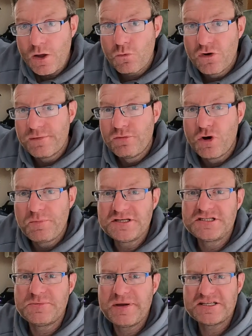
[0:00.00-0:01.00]
where the more
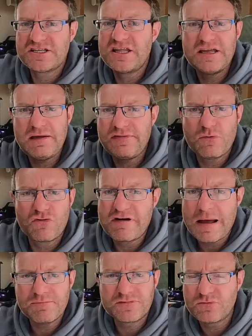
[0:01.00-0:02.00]
busy bits and they were
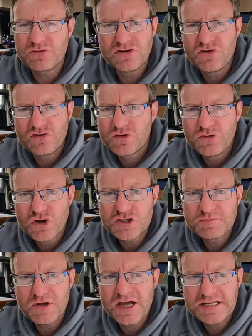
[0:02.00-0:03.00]
rammed. There were no
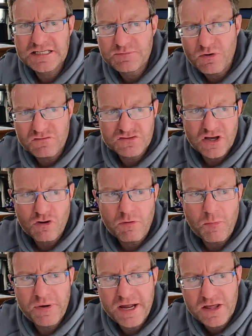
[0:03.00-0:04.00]
spaces, but obviously I
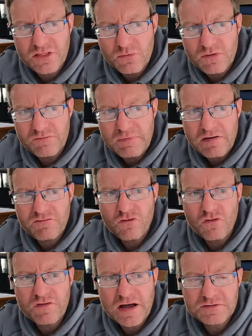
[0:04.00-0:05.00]
come up here and there were about
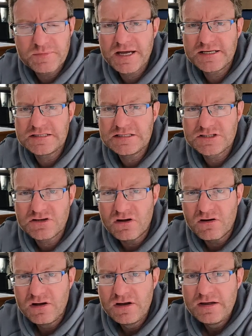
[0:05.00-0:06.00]
4 or 5 spaces.
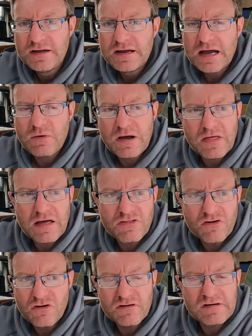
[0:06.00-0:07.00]
So I
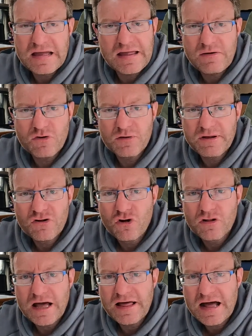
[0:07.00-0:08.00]
thought it would have been
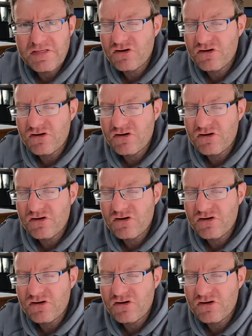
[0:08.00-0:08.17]
all like that.